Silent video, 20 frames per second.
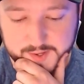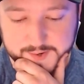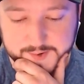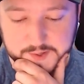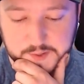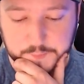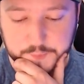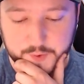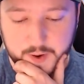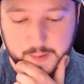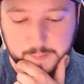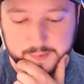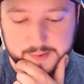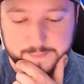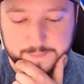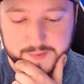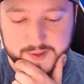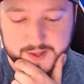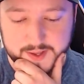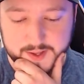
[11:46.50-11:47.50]
It'll
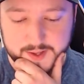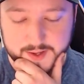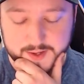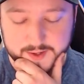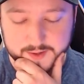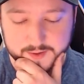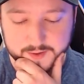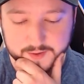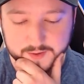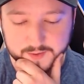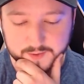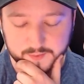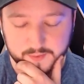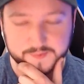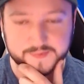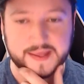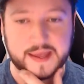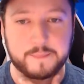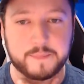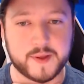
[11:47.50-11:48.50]
probably be, what
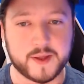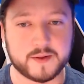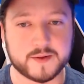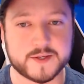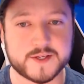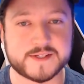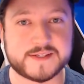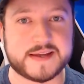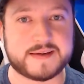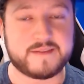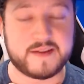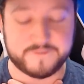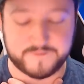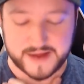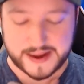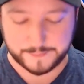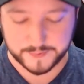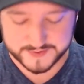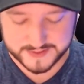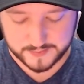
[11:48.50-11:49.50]
would that be?
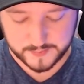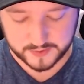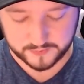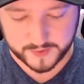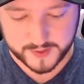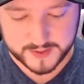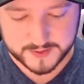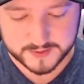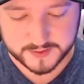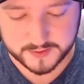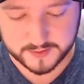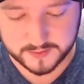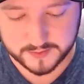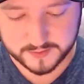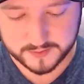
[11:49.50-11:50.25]
seventy-five percent win rate?